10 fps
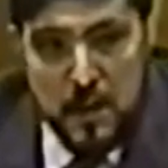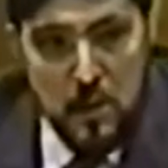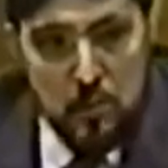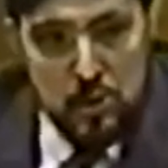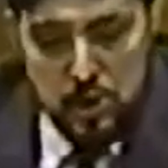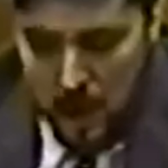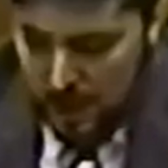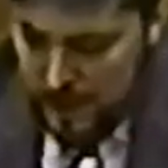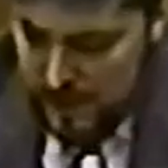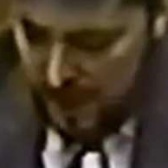Kennedy was
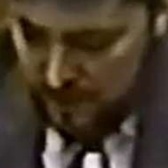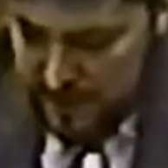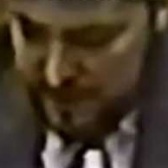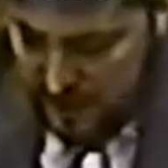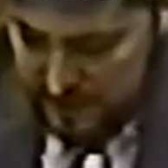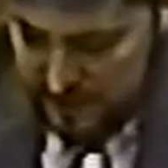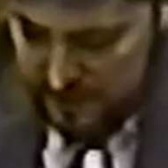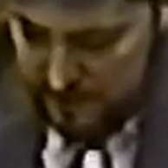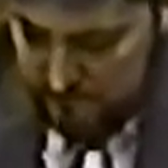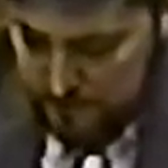shot in Dallas,
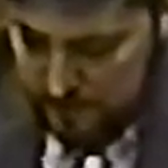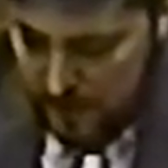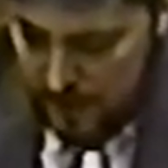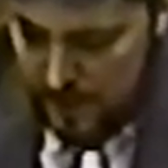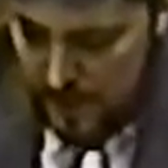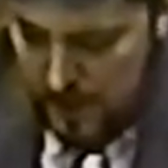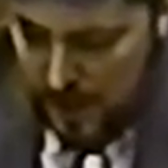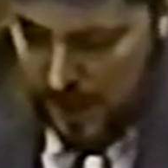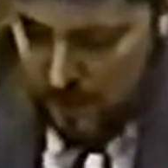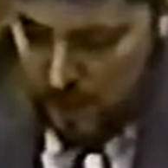Texas.
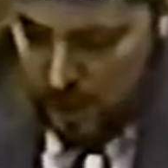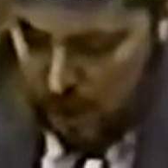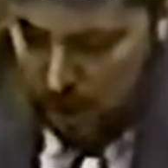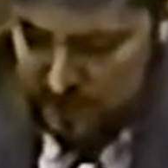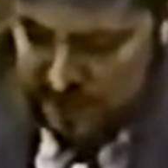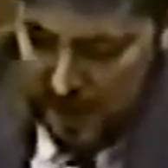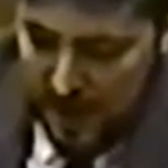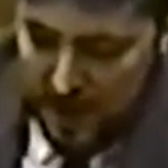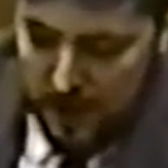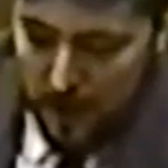I recall
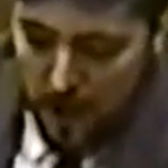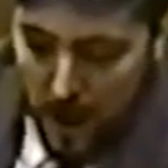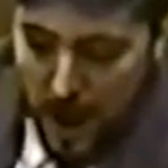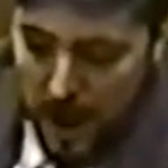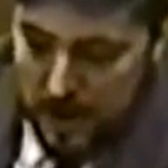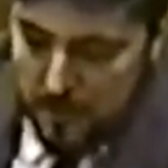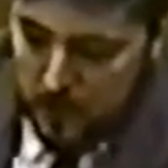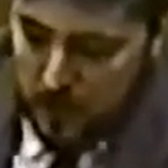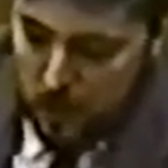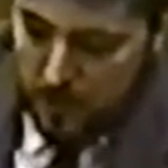standing in line
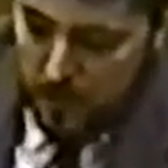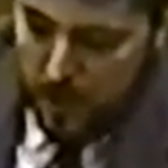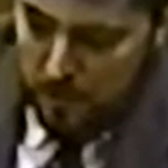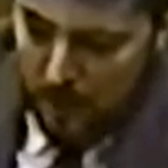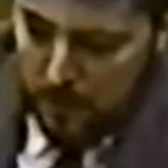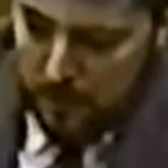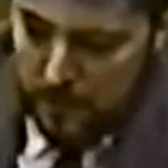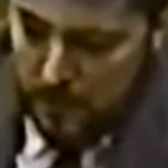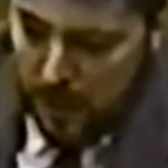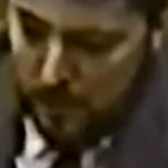with my
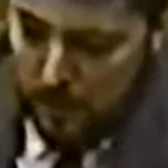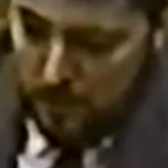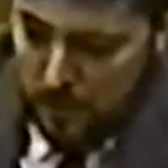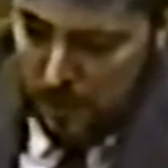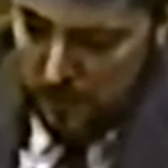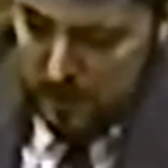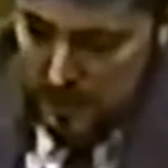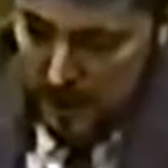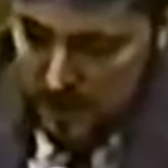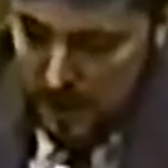mother and my brother
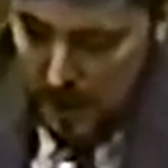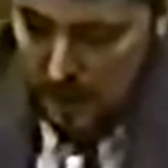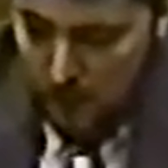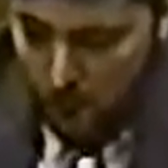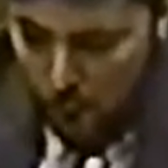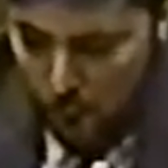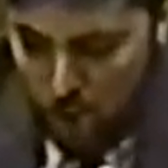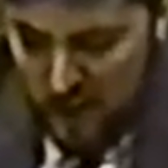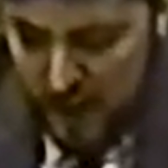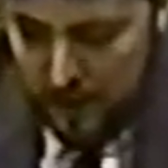at that time
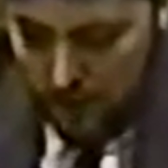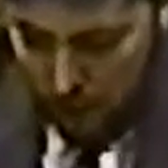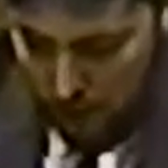all night